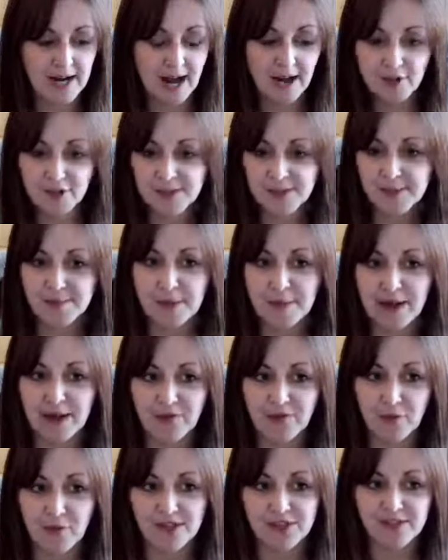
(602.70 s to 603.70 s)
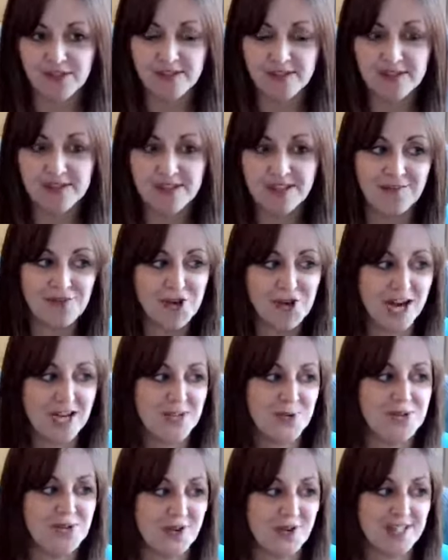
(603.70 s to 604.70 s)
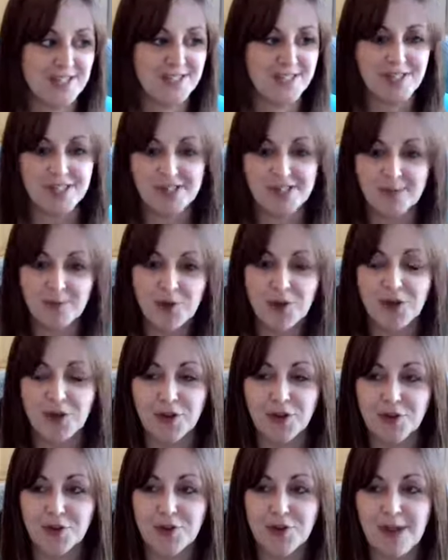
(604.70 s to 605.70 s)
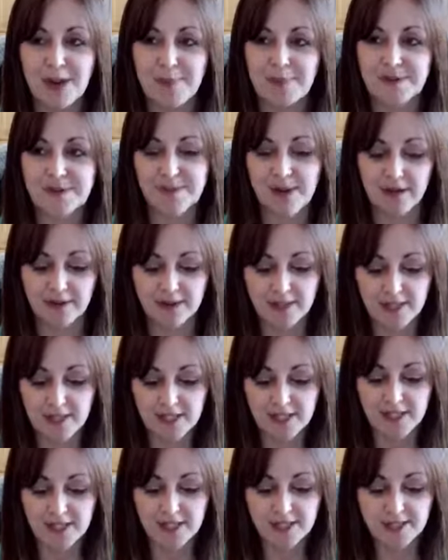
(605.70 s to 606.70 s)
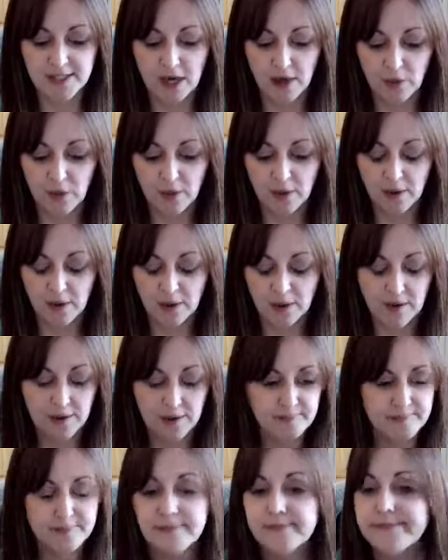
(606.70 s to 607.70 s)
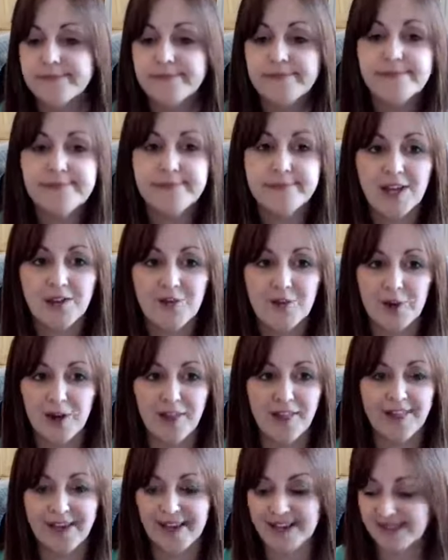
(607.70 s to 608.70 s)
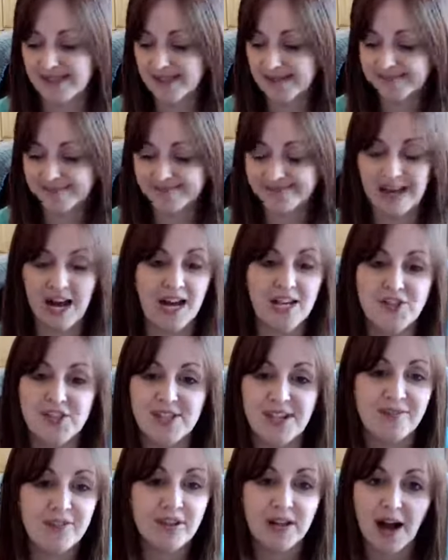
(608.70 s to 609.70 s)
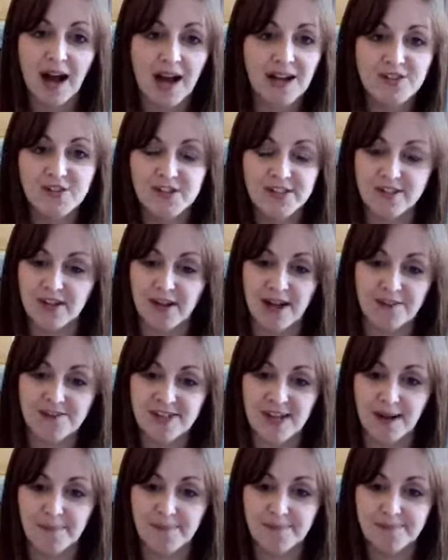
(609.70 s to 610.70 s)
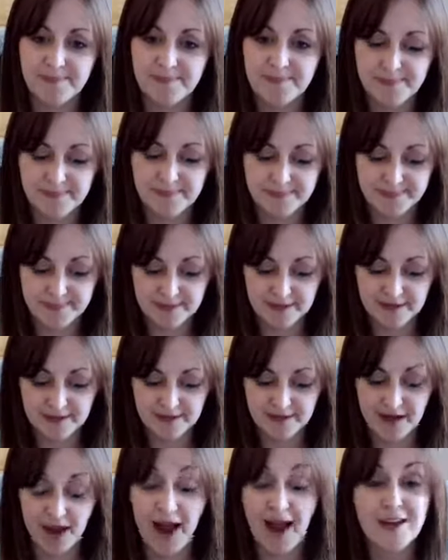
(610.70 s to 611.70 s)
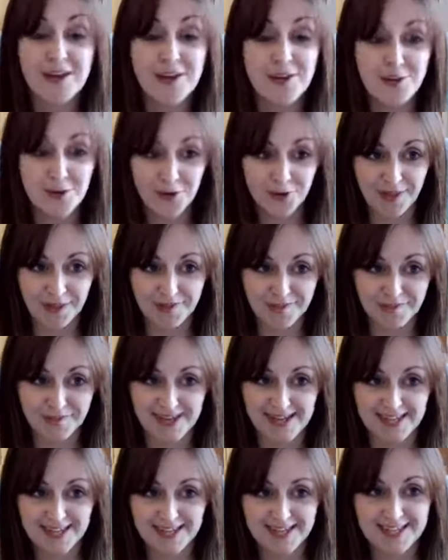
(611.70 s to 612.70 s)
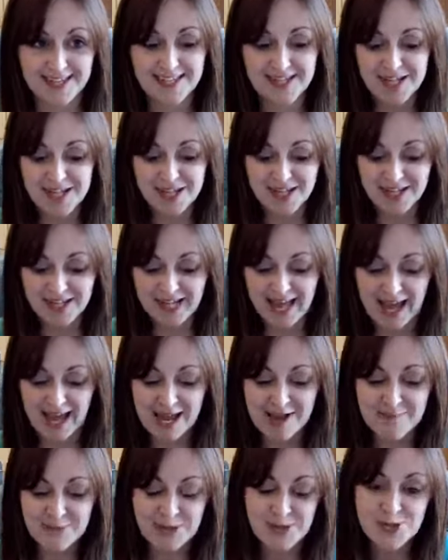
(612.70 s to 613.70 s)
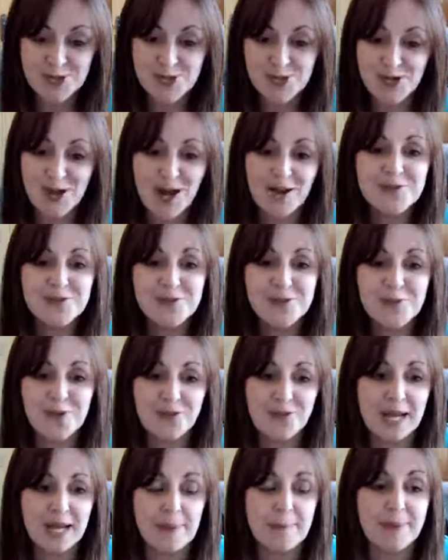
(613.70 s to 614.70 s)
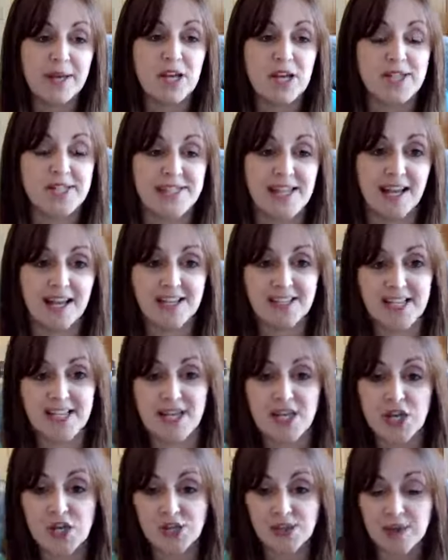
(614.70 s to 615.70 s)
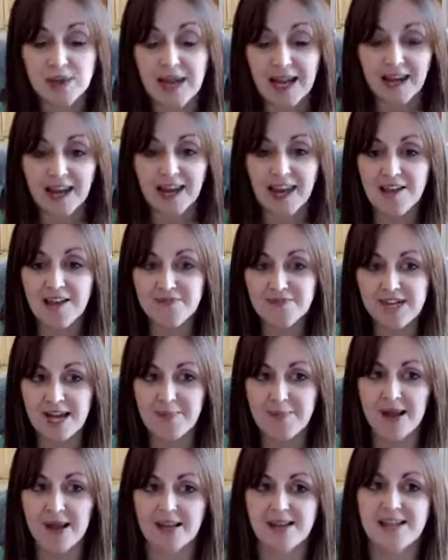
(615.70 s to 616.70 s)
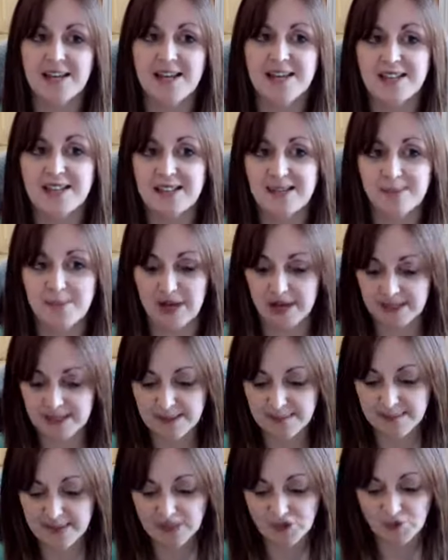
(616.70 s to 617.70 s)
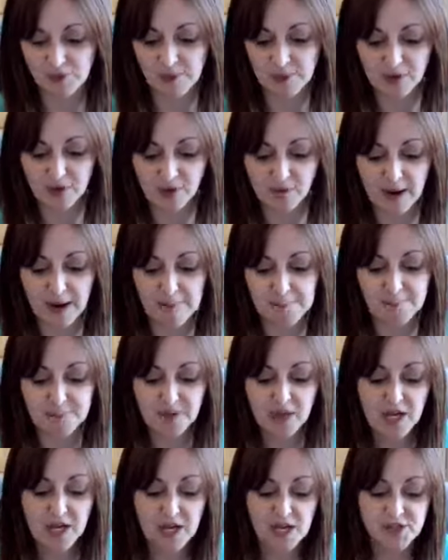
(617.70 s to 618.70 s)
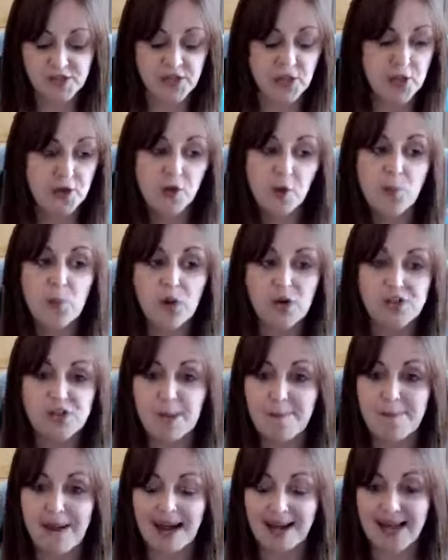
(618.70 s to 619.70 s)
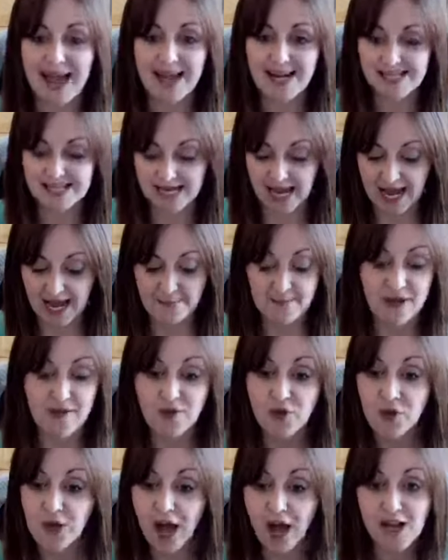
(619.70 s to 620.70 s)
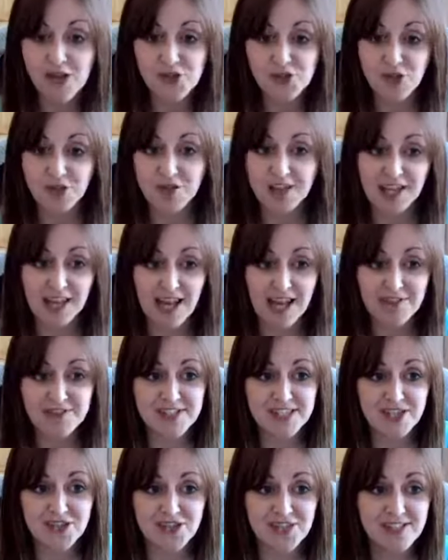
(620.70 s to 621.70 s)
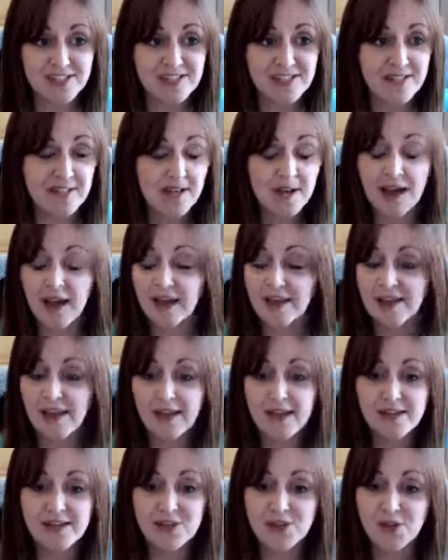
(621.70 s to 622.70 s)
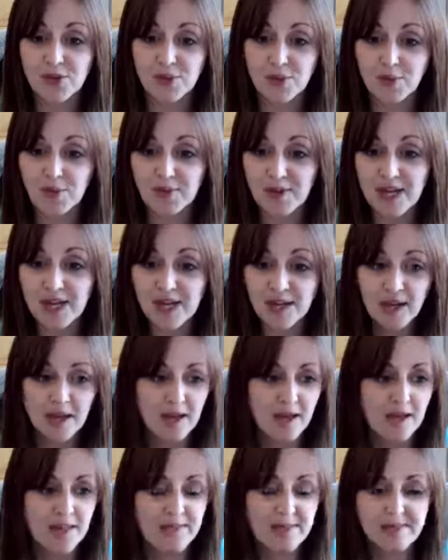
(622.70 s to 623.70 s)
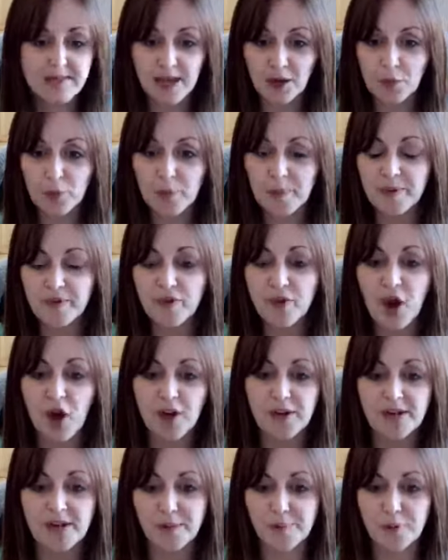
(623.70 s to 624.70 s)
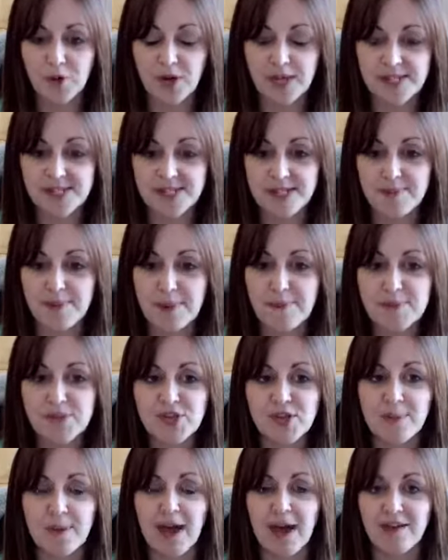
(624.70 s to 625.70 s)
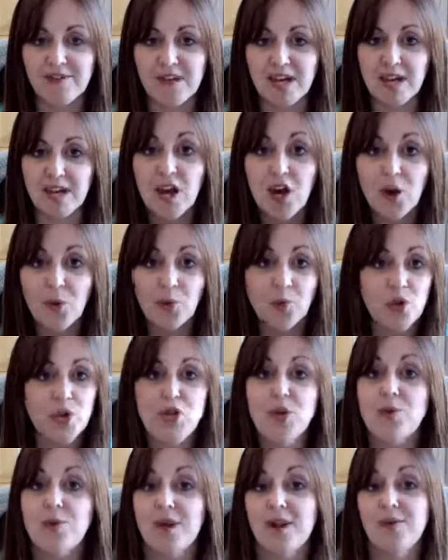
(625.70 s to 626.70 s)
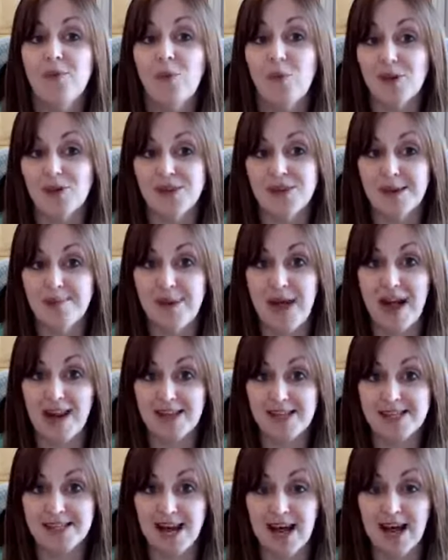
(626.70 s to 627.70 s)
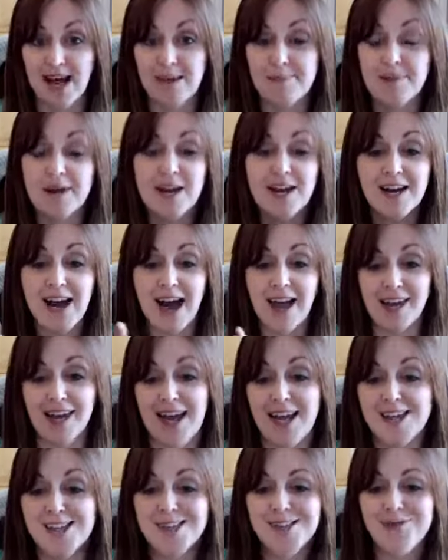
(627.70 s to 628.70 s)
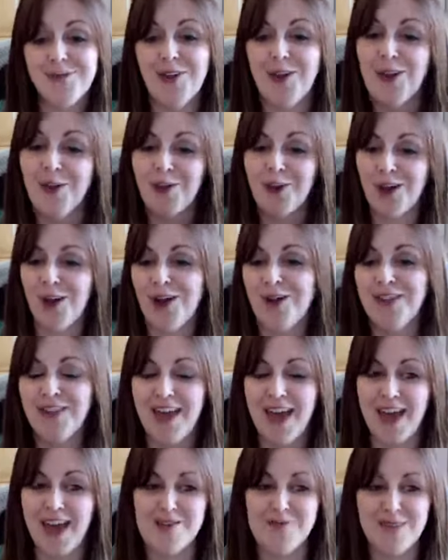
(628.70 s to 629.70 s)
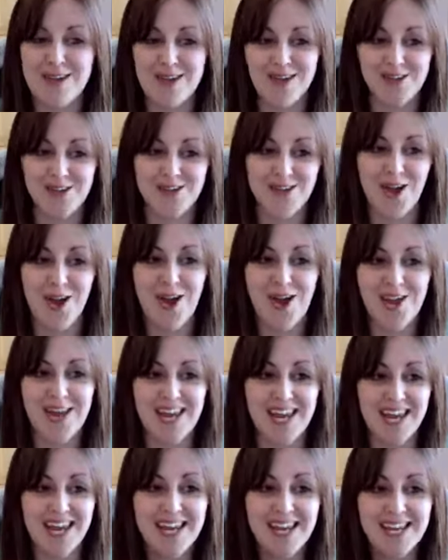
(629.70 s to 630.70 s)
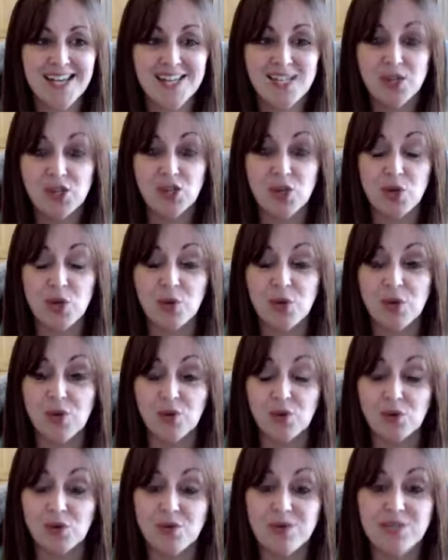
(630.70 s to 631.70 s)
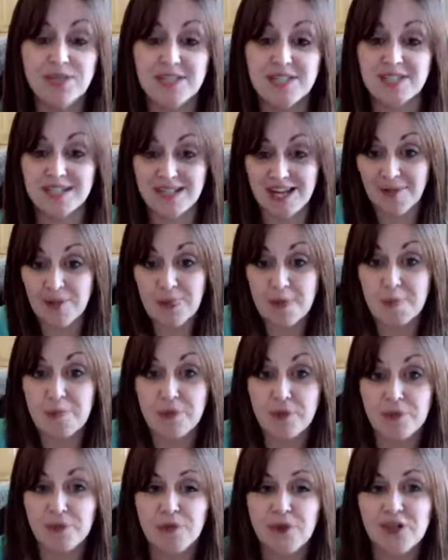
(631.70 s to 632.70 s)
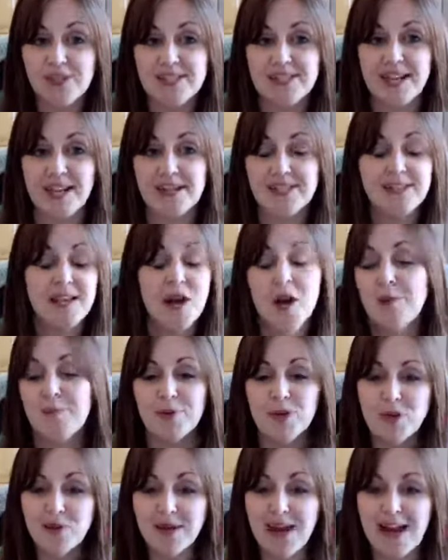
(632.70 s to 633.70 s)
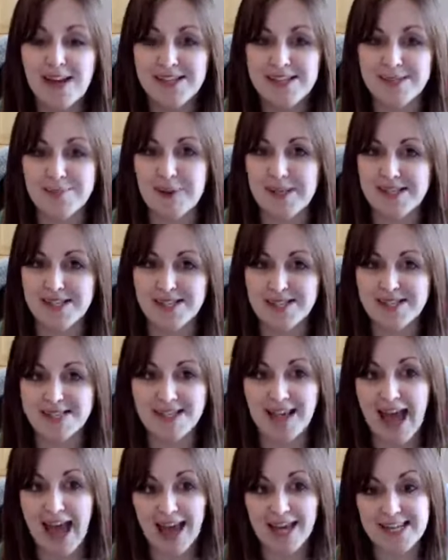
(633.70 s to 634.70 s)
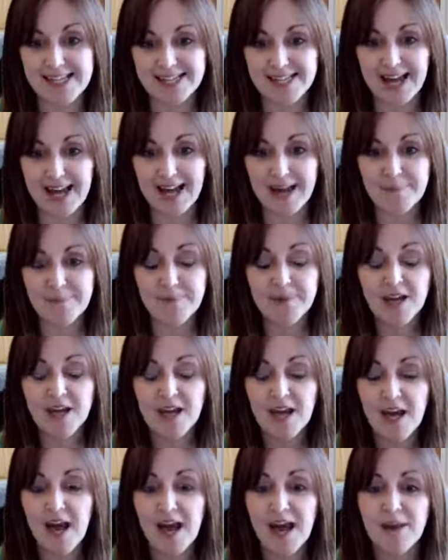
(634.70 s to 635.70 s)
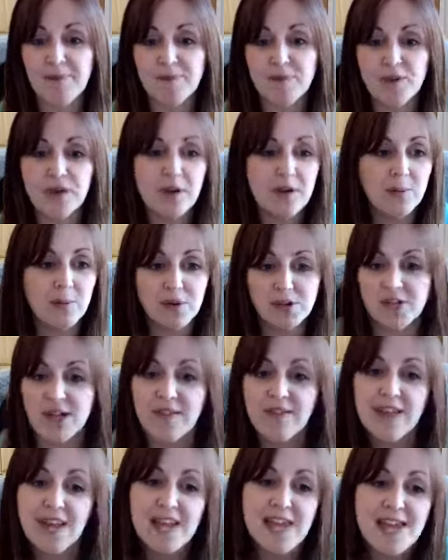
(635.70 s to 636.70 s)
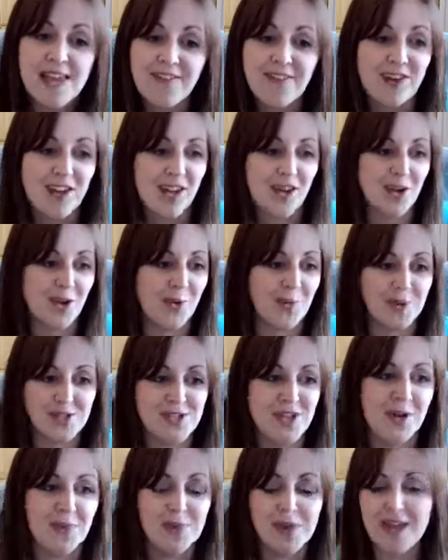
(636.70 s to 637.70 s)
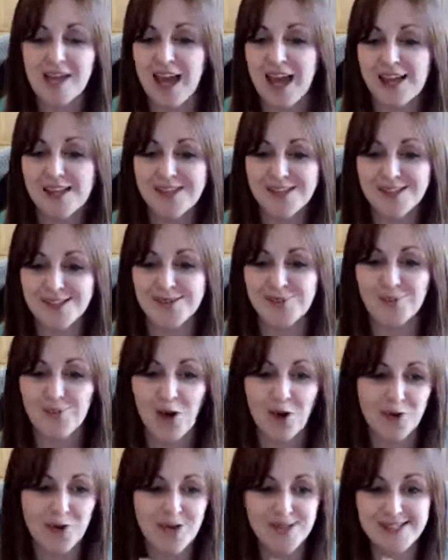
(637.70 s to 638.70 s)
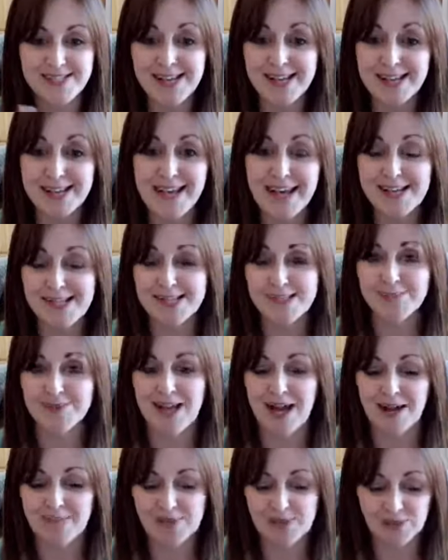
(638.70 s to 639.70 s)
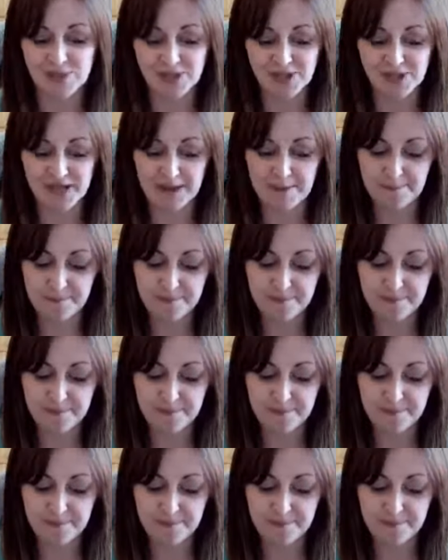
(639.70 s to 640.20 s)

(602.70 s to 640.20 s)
know some people have questions and I've tried to address those. I'm going to go through them as well. So one of the things, I just don't have time. And I know that feeling, okay? But you don't have to worry because, like I say, you do get lifetime access to the Marketing Mastery Programme. So you can watch it back at any time. If you can't join the live sessions, again, don't worry. They will be recorded and put into the membership area where you can watch them anytime. I'd like you to follow along on the 8-week journey so you can understand the process, but you can dip into this at any time. You can watch it in the evening, you can watch it at weekends, or you dedicate some time to watch it.